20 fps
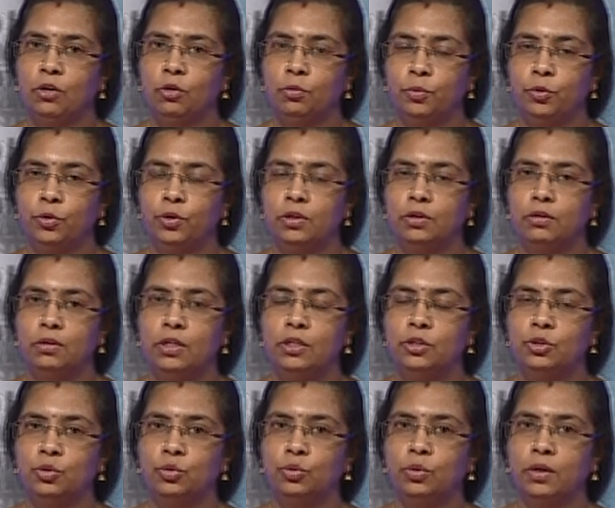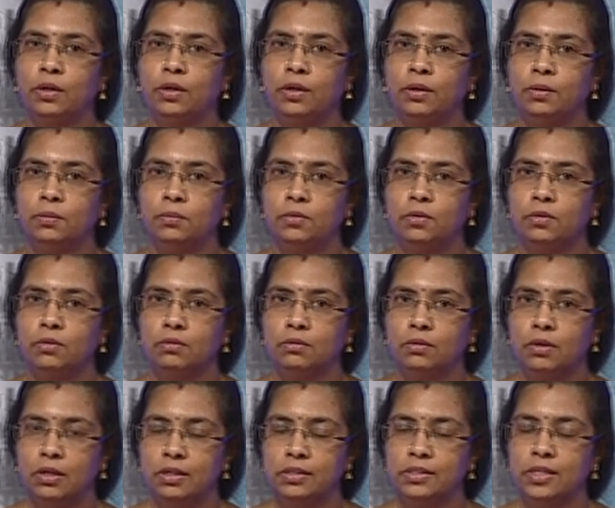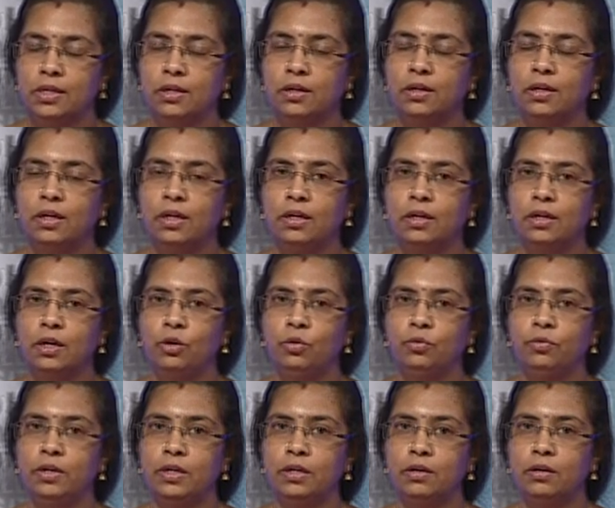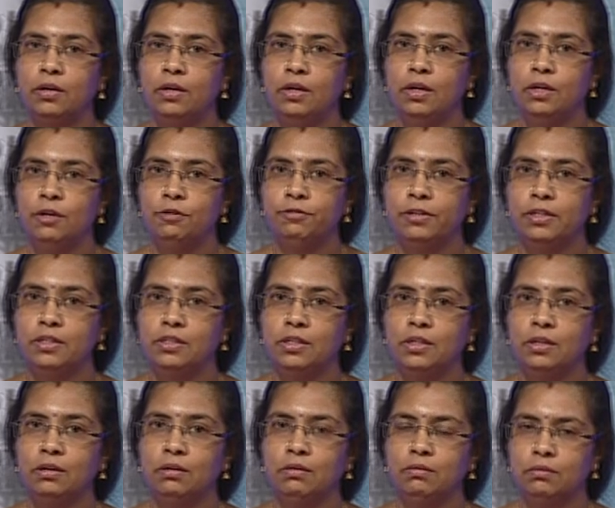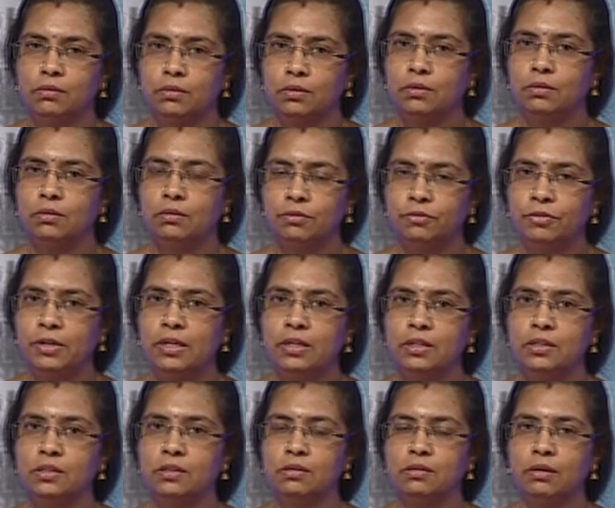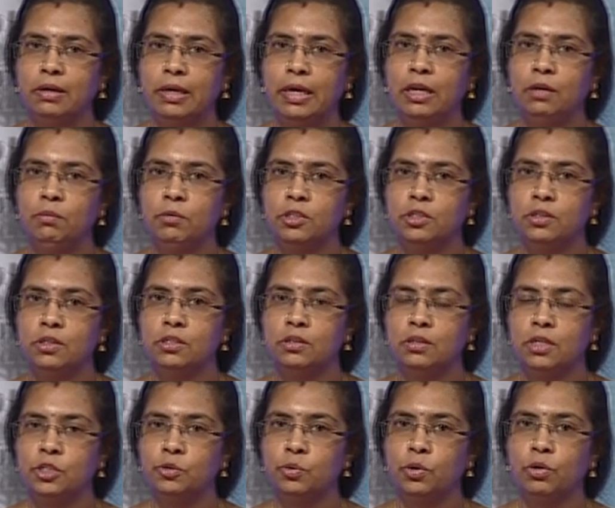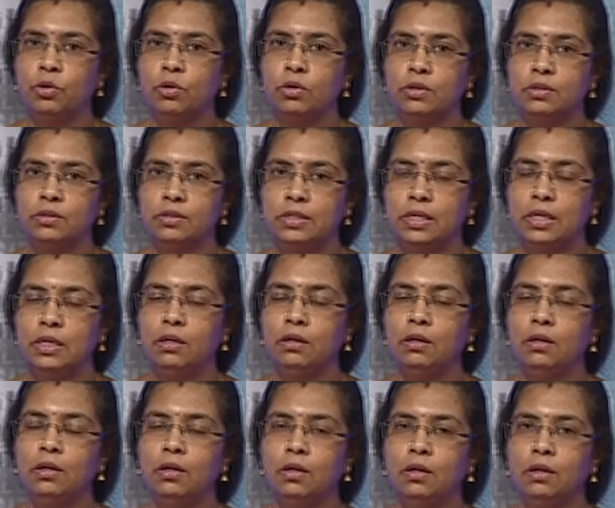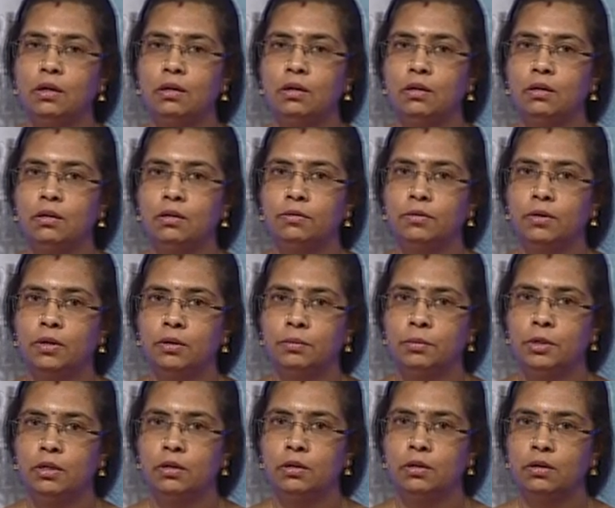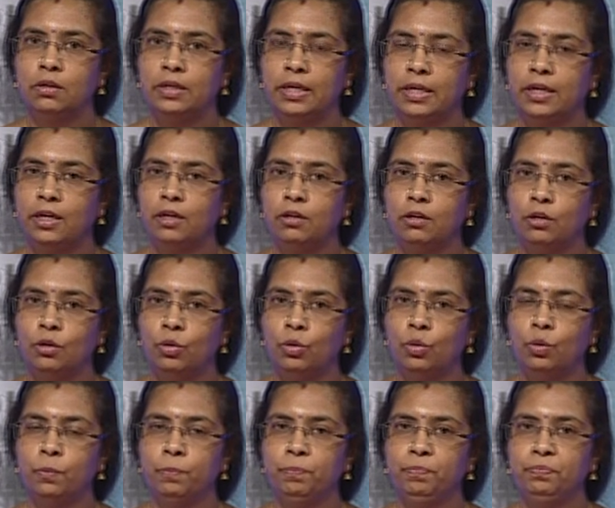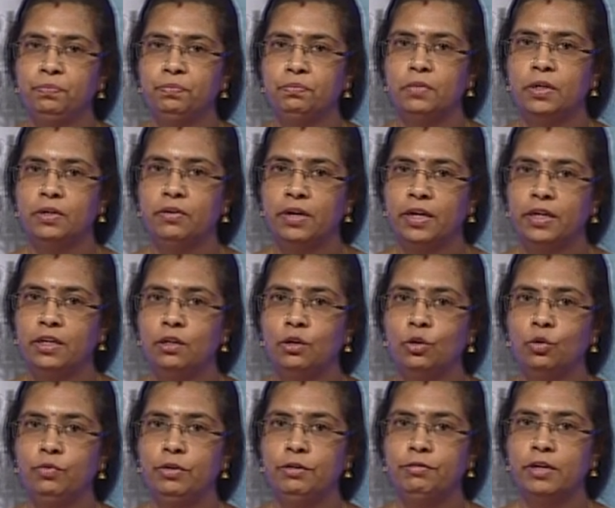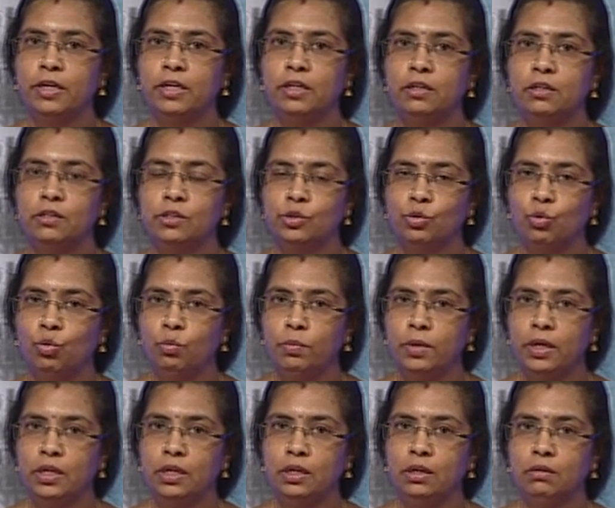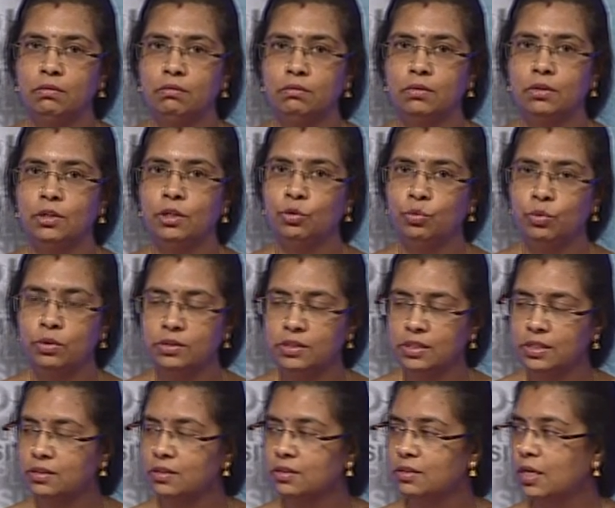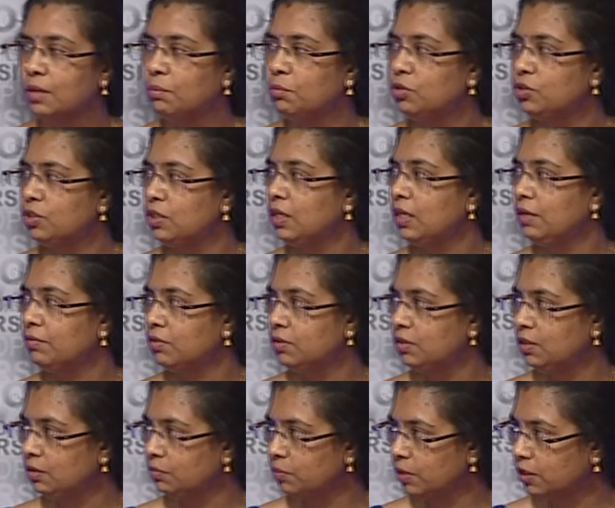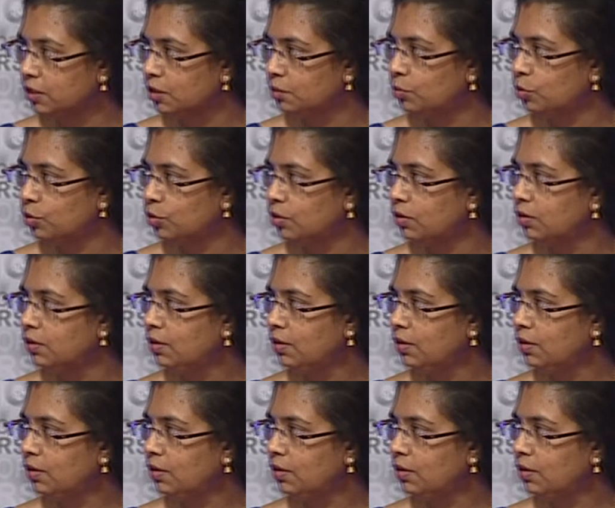put into a hazard, and how we are facing various ailments. These were not seen a decade ago, but right now we find so many new diseases emerging, even the vector-borne